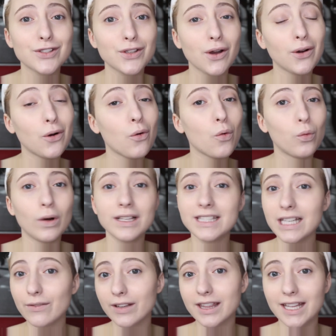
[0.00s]
So
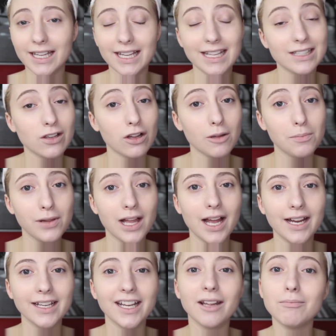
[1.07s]
once everything is all
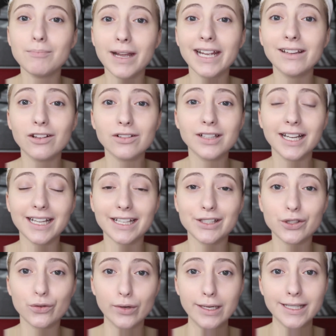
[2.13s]
applied, it may look like
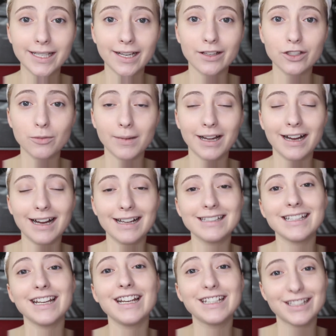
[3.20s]
it's creasing under my
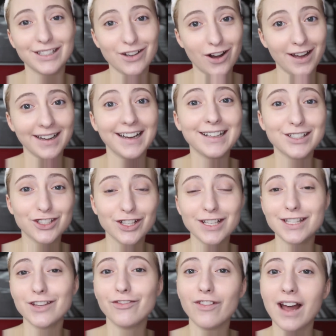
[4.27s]
eyes. It's not, it's
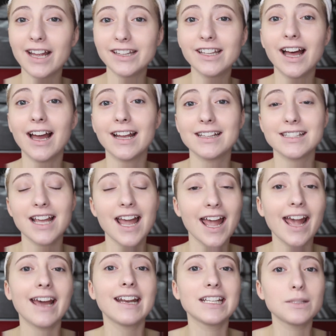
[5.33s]
just the fine lines.
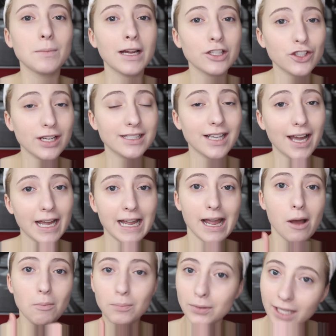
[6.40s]
And as much as
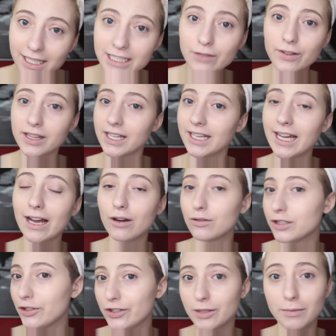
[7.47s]
I blend everything
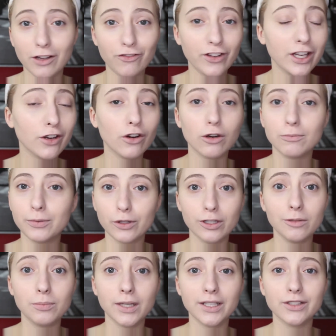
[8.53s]
out using my finger or
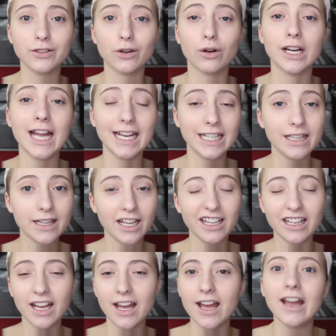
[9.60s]
beauty blender or
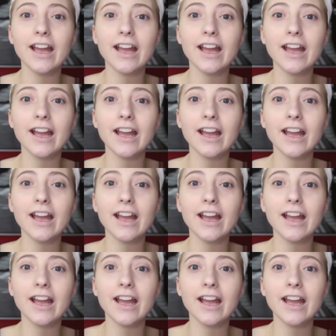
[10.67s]
anything,